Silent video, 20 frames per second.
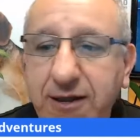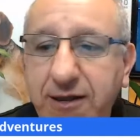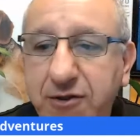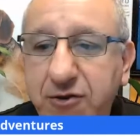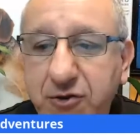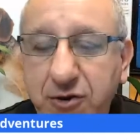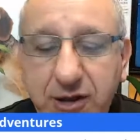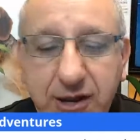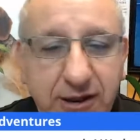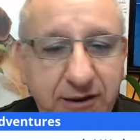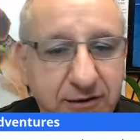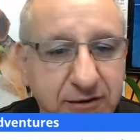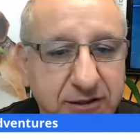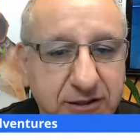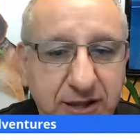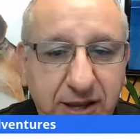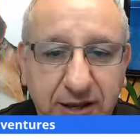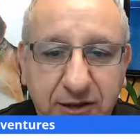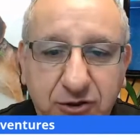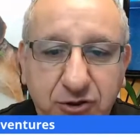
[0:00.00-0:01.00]
You know,
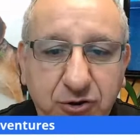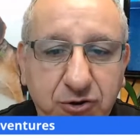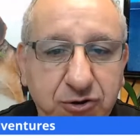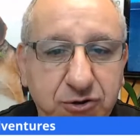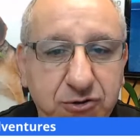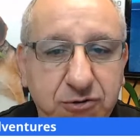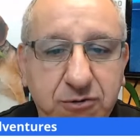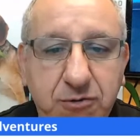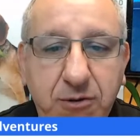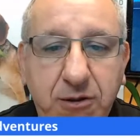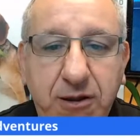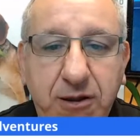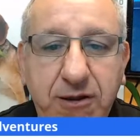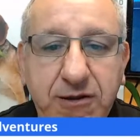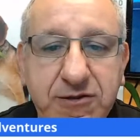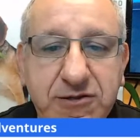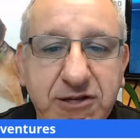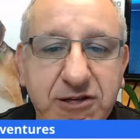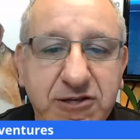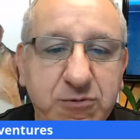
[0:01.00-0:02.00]
take your
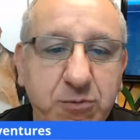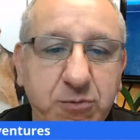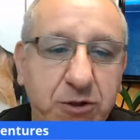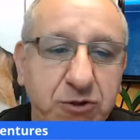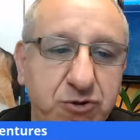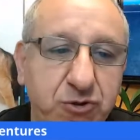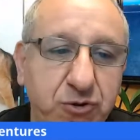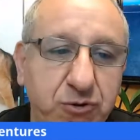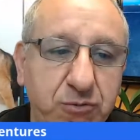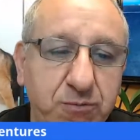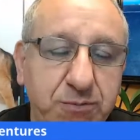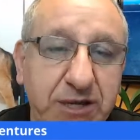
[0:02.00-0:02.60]
6-month-old